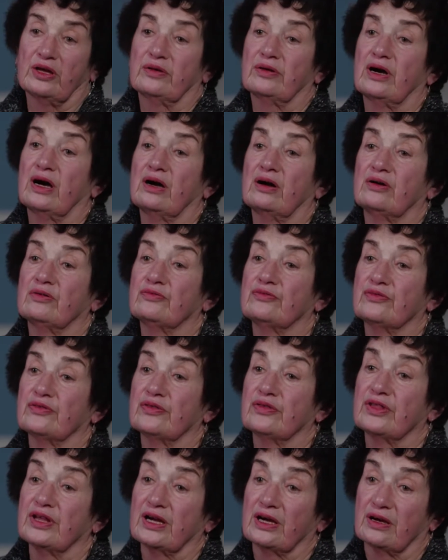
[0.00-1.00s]
of
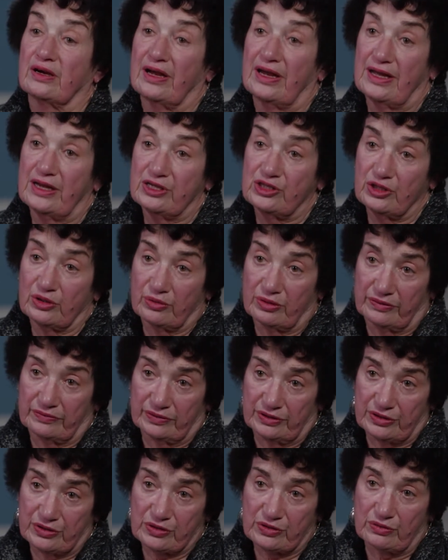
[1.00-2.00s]
their age
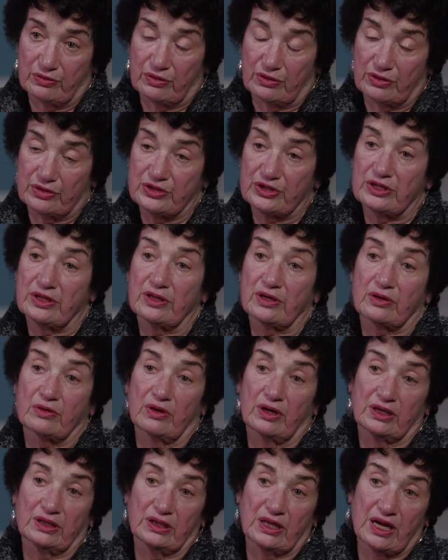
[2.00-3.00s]
equivalent scores to their
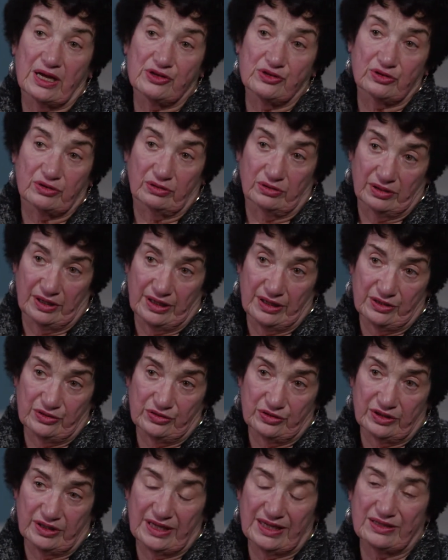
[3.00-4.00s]
chronological
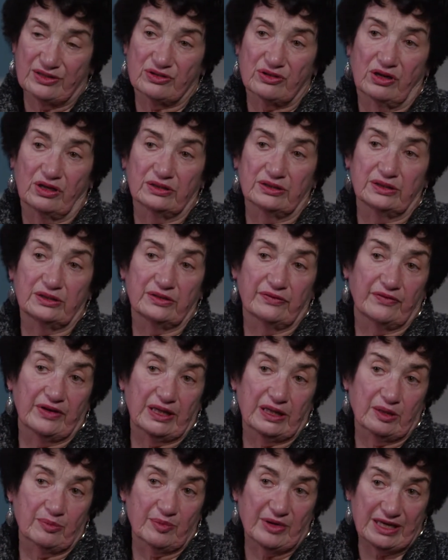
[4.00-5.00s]
age, and that's called a
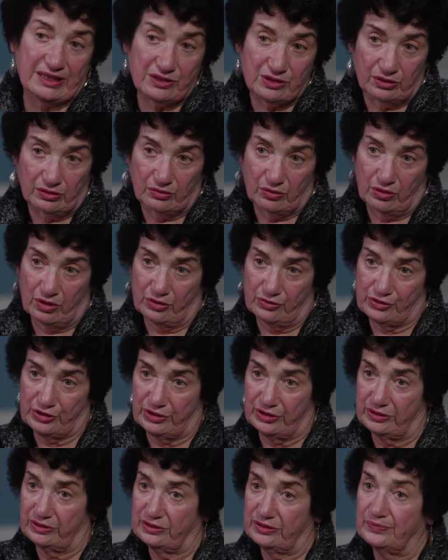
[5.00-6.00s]
developmental
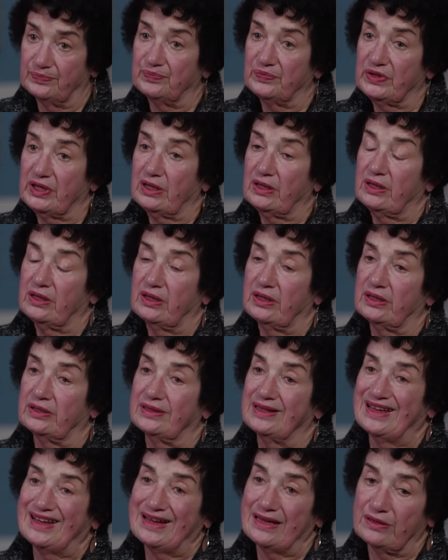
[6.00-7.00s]
quotient.
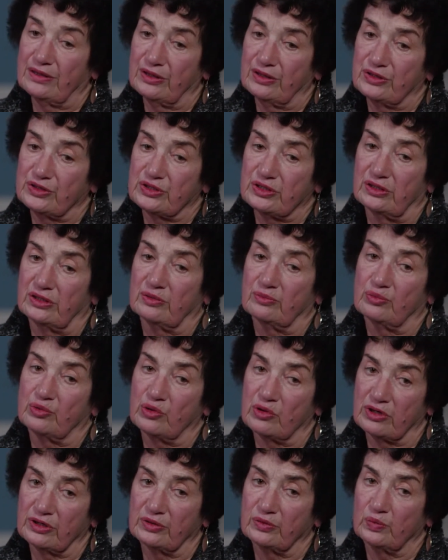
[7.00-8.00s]
And that is an
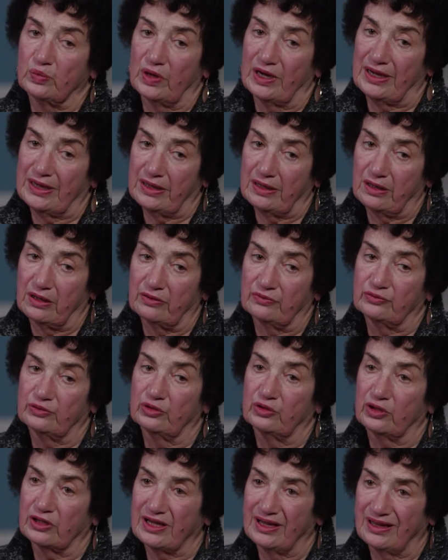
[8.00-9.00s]
important way of
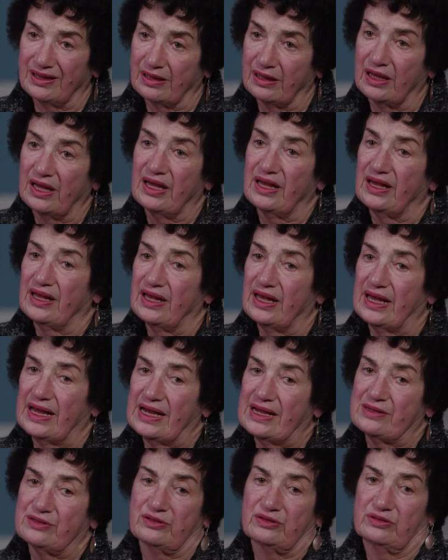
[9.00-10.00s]
looking
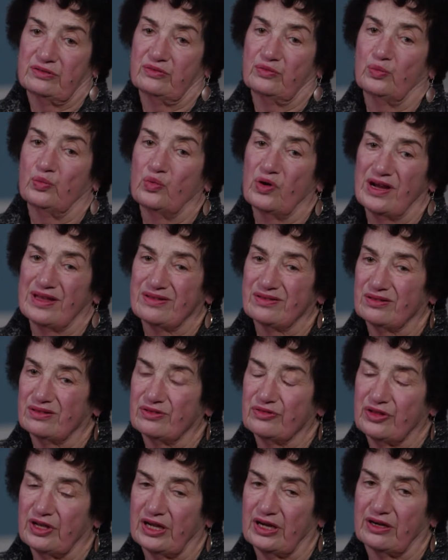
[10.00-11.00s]
at
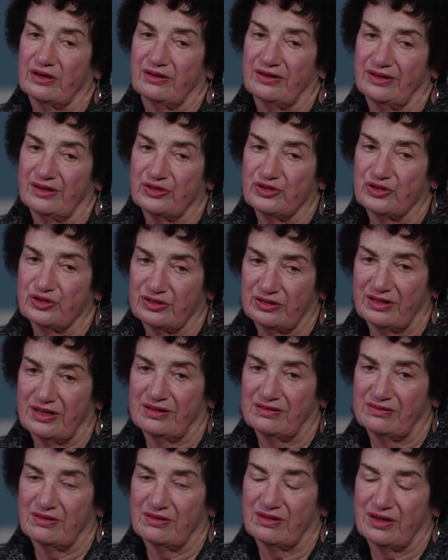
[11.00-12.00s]
whether there is
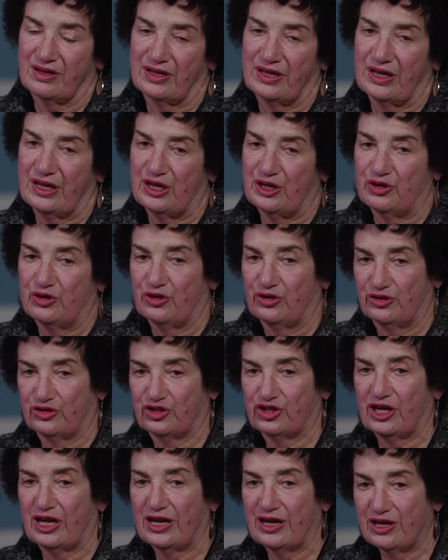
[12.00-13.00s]
a
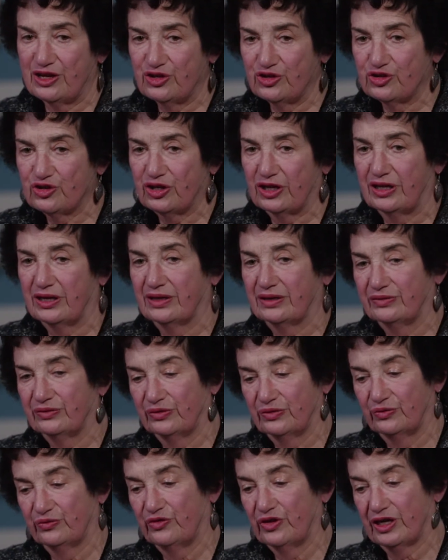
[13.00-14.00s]
change
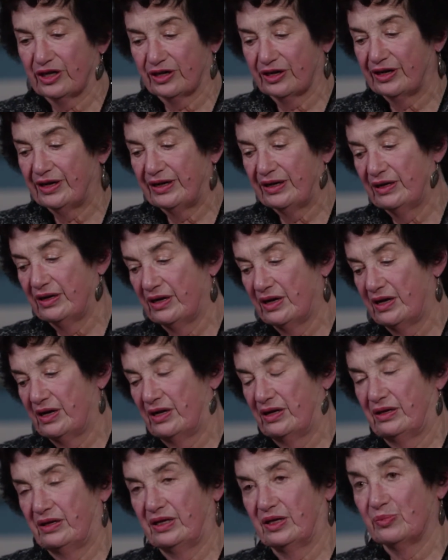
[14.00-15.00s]
in very
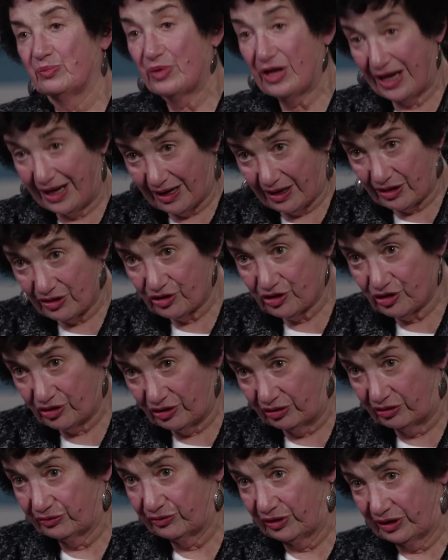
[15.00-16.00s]
impaired
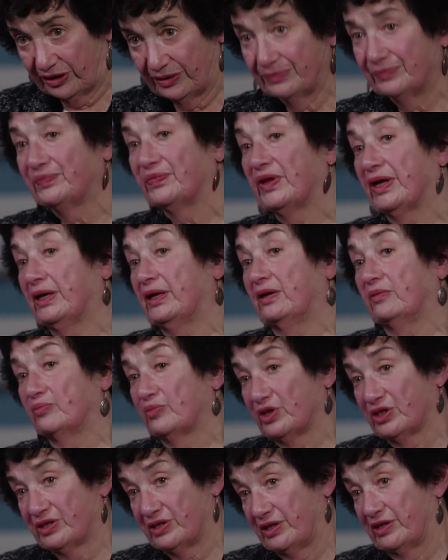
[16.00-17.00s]
children,
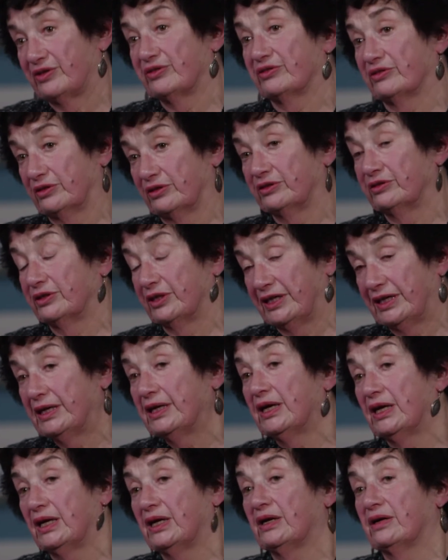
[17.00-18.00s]
particularly,
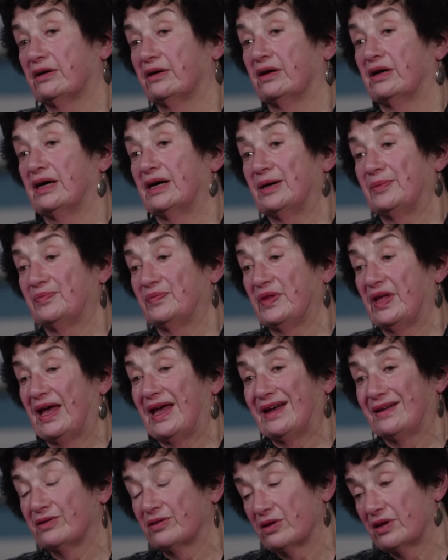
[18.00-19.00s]

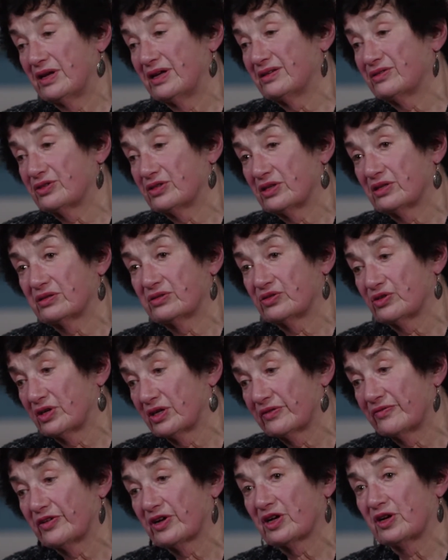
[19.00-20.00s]
and it's
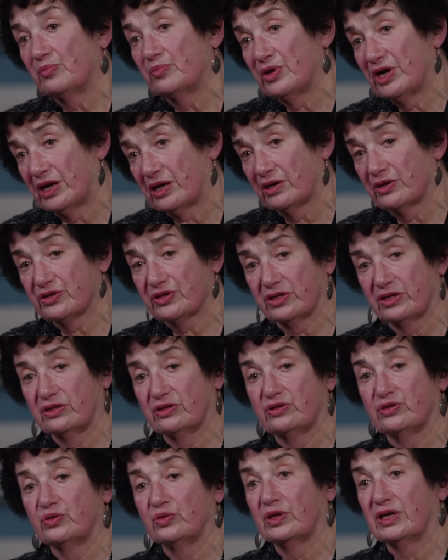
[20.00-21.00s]
sort of a
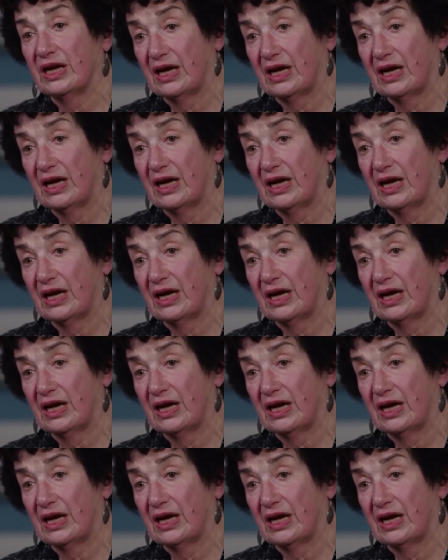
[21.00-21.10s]
comparison to an